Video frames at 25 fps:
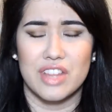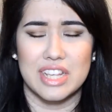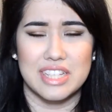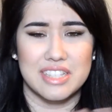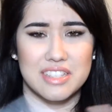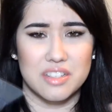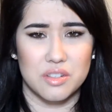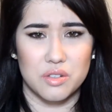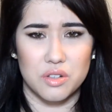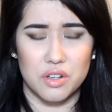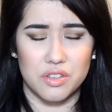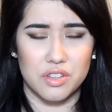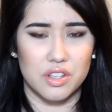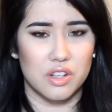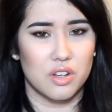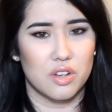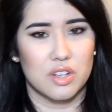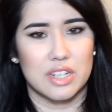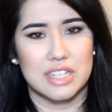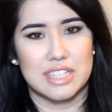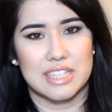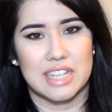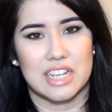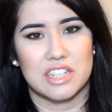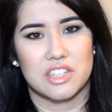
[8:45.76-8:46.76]
still not the
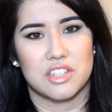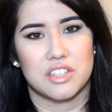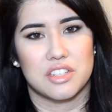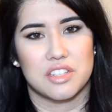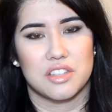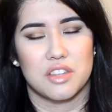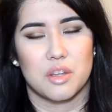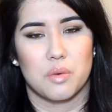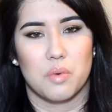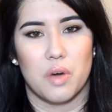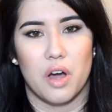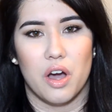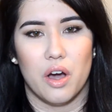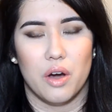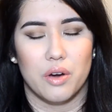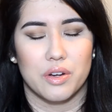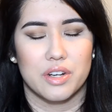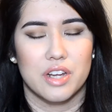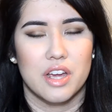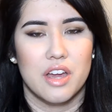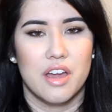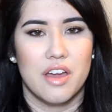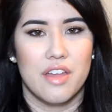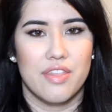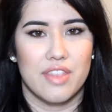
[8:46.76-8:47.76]
longest lashes in the world,
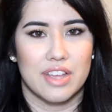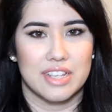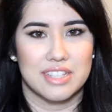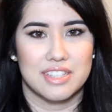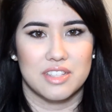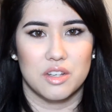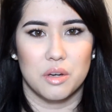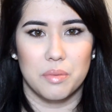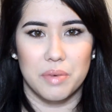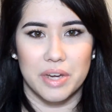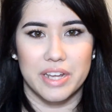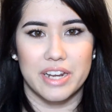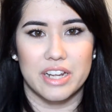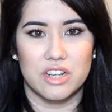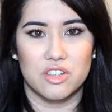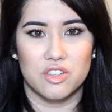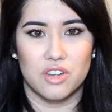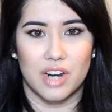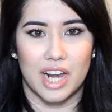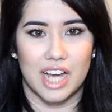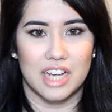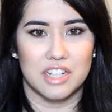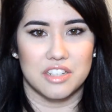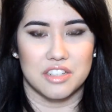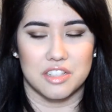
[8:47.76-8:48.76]
they're still my natural
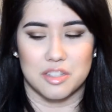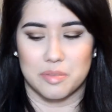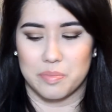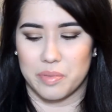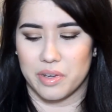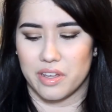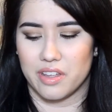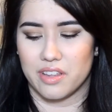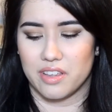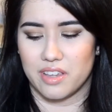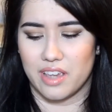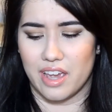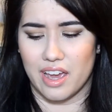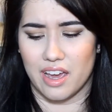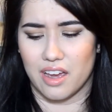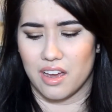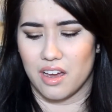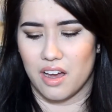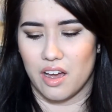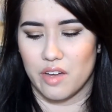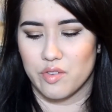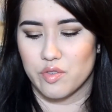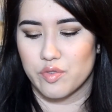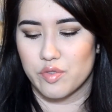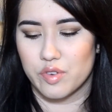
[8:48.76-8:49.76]
lashes, but yeah,
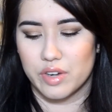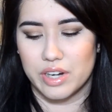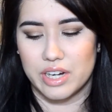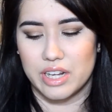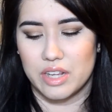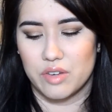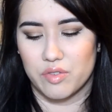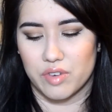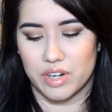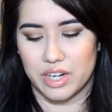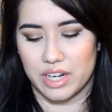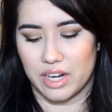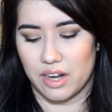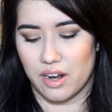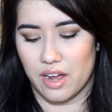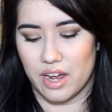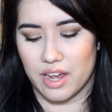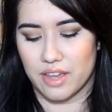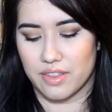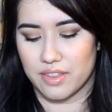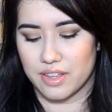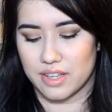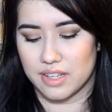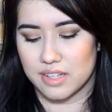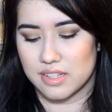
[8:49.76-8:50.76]
I really like
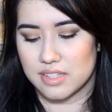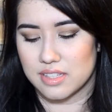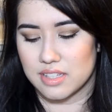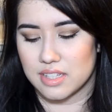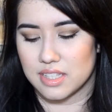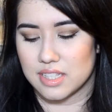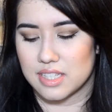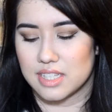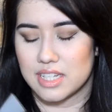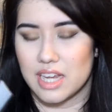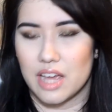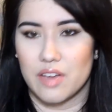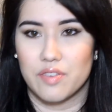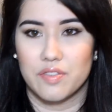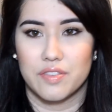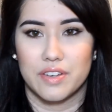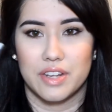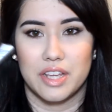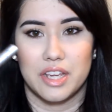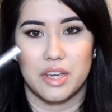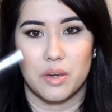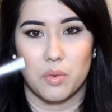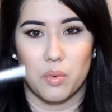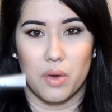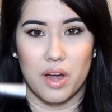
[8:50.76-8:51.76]
this. It's
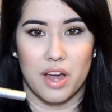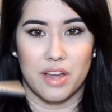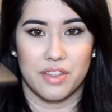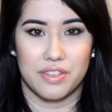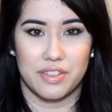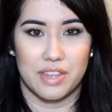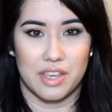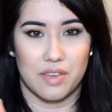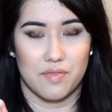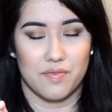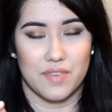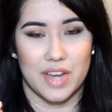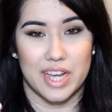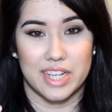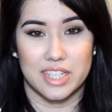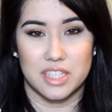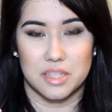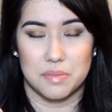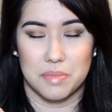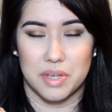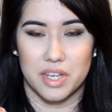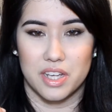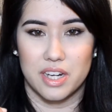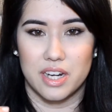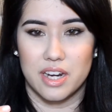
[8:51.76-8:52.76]
definitely worth the
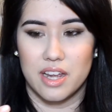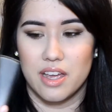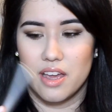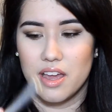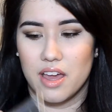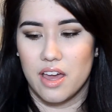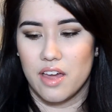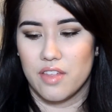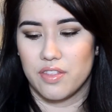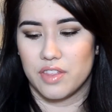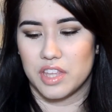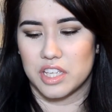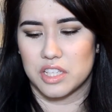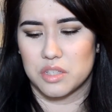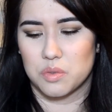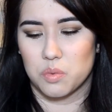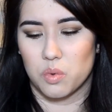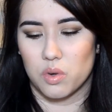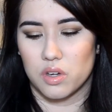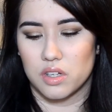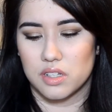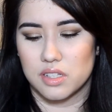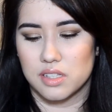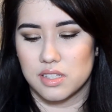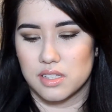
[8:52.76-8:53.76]
investment. This
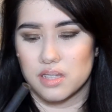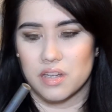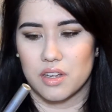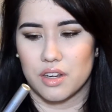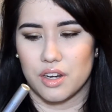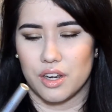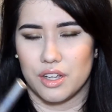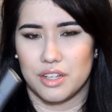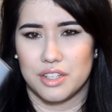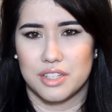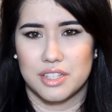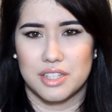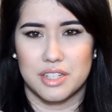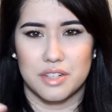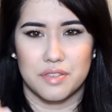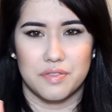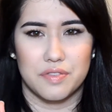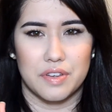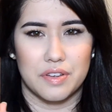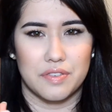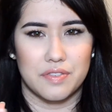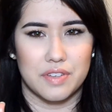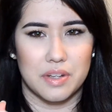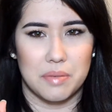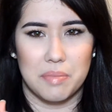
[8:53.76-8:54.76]
was close to
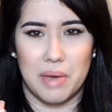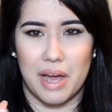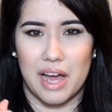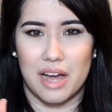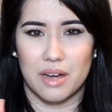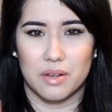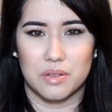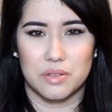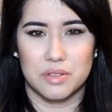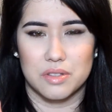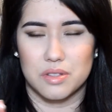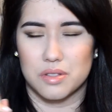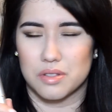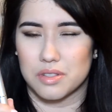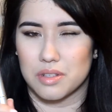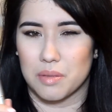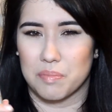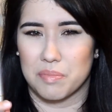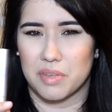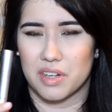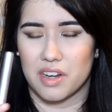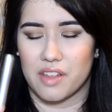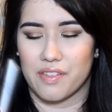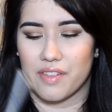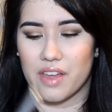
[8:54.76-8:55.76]
£50 or
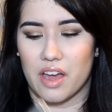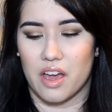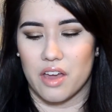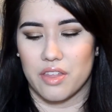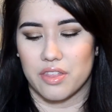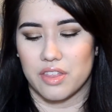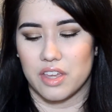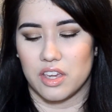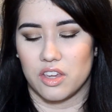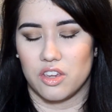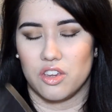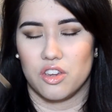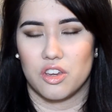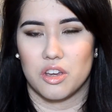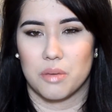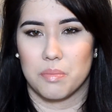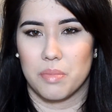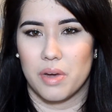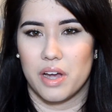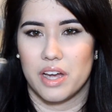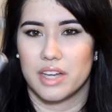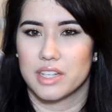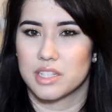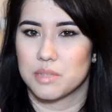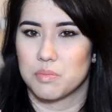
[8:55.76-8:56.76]
something like that, I think. You can
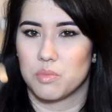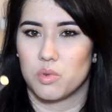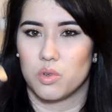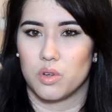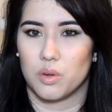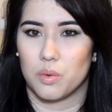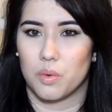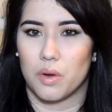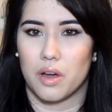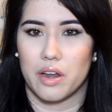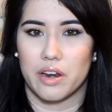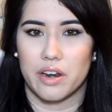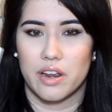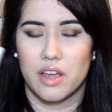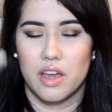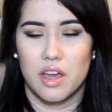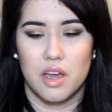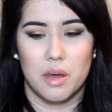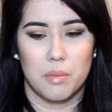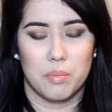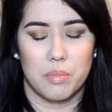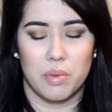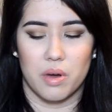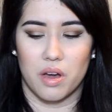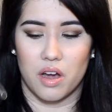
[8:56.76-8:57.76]
buy a smaller one,
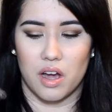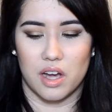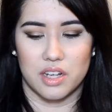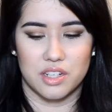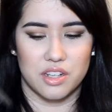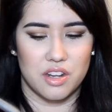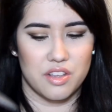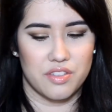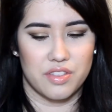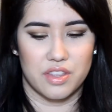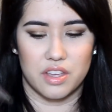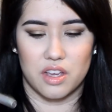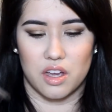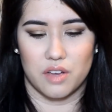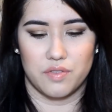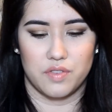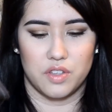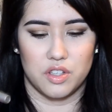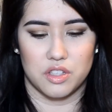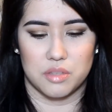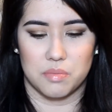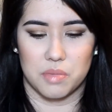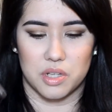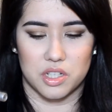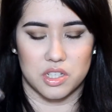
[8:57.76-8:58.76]
but I don't think I've
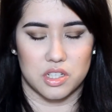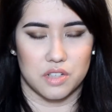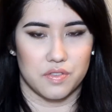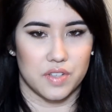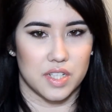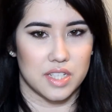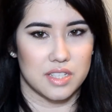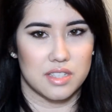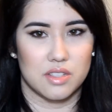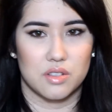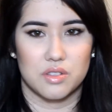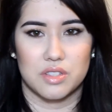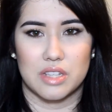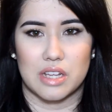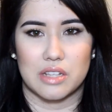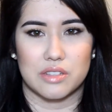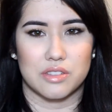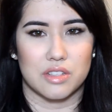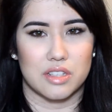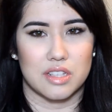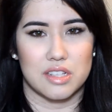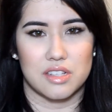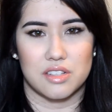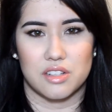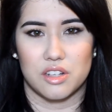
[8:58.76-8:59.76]
used much of it. It still sounds
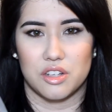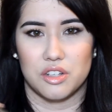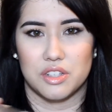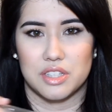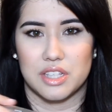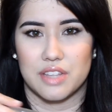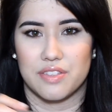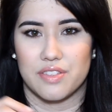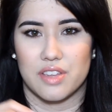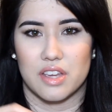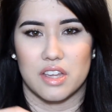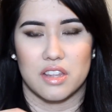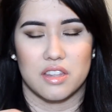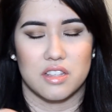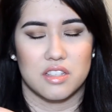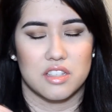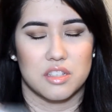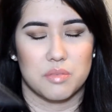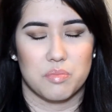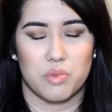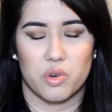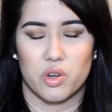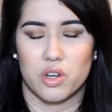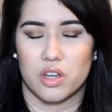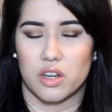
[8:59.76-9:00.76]
like there's loads in there. This is
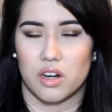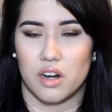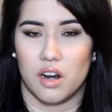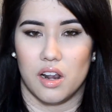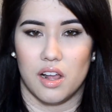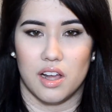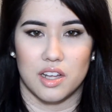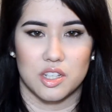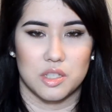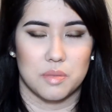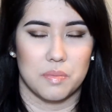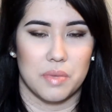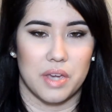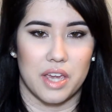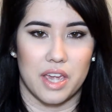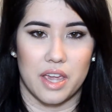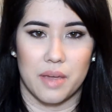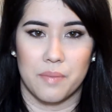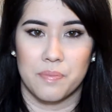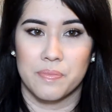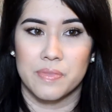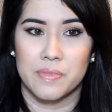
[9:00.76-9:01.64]
probably going to last me,